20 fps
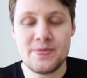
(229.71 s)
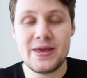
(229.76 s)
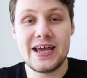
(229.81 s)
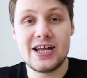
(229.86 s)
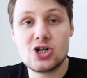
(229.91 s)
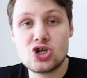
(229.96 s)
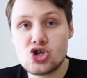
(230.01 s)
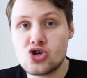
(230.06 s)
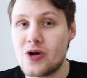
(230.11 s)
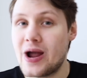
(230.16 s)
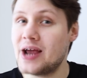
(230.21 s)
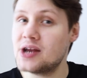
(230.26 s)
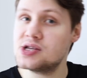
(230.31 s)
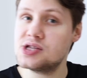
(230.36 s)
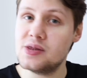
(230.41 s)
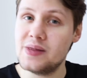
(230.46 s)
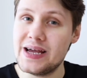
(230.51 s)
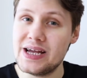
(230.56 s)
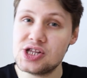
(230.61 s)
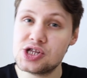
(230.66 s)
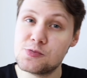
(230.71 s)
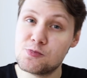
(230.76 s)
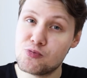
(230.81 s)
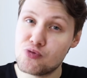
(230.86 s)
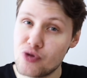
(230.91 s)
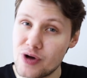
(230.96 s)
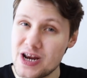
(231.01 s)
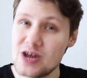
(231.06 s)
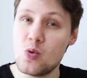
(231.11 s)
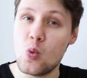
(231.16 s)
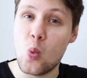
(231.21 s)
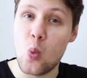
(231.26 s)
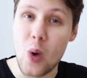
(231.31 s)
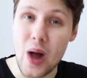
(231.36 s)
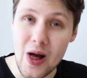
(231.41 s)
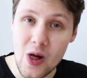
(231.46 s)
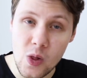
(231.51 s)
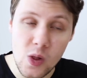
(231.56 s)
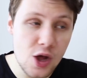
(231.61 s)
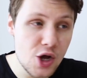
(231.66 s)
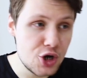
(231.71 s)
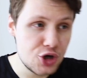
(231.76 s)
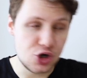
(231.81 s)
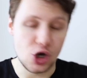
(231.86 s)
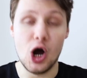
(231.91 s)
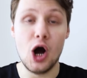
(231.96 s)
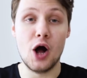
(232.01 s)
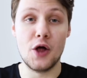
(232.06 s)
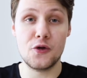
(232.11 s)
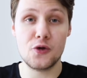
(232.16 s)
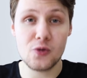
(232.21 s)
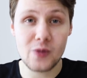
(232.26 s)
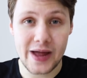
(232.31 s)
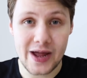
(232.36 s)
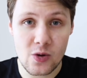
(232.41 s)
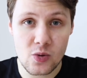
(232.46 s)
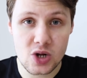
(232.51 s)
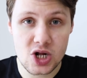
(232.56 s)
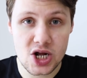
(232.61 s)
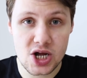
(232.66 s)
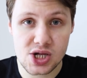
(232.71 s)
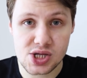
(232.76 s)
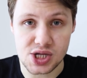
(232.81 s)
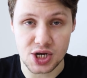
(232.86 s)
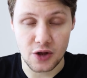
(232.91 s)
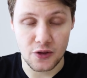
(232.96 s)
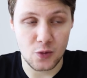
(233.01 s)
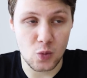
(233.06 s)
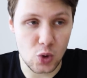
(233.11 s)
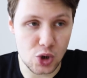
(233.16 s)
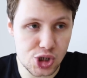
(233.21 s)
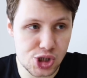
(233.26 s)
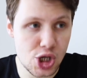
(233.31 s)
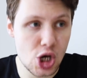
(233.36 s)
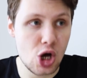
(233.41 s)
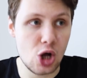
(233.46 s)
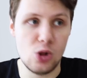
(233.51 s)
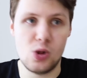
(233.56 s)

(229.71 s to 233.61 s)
it translates pretty well to other languages, in other words,